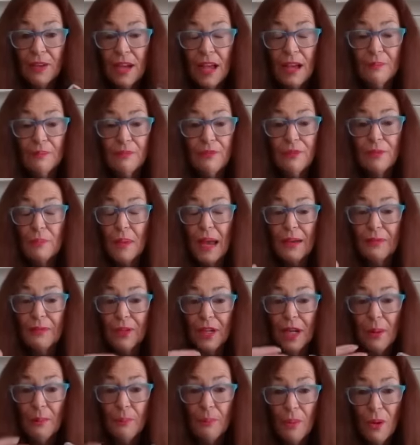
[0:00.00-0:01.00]
have come from
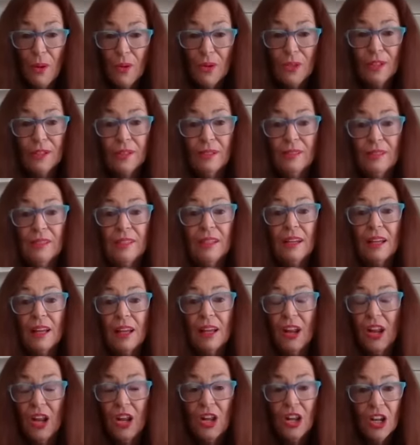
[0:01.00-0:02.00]
having a modern
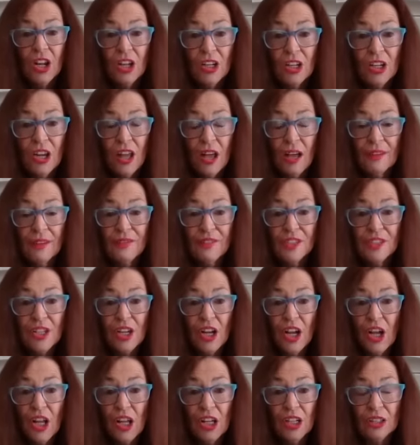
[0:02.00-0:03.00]

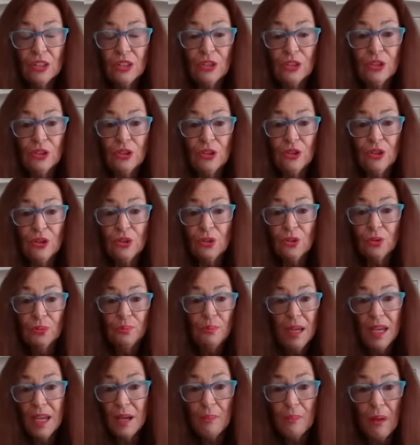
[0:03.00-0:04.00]
lifestyle
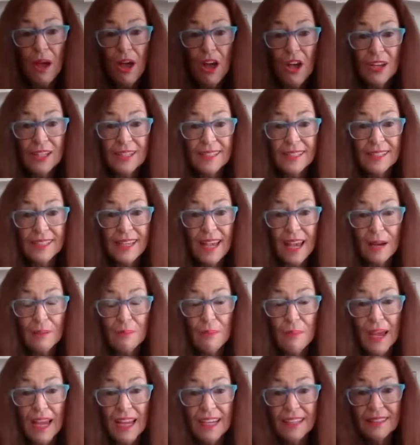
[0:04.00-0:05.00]
to being behind
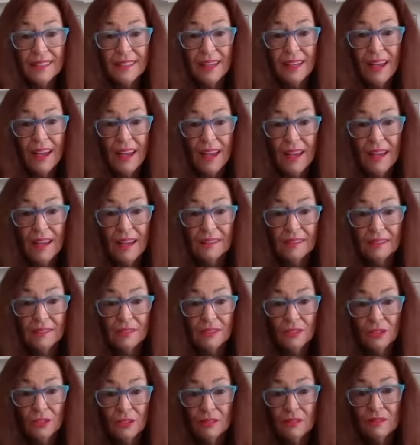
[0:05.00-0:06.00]
sandbags
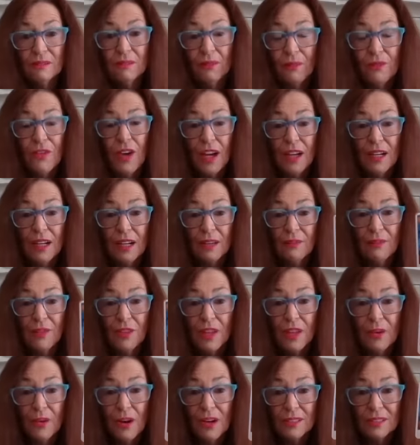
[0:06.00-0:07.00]
and fighting
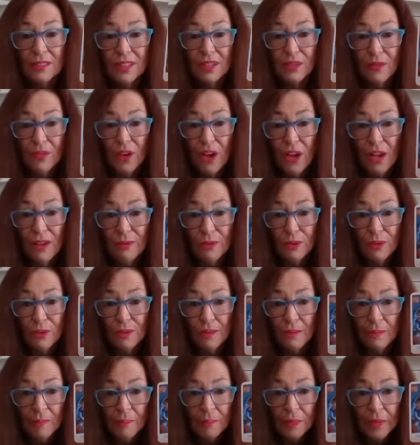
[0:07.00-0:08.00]
for their own
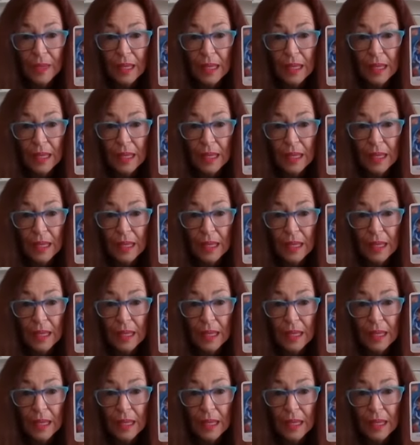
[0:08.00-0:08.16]
survival.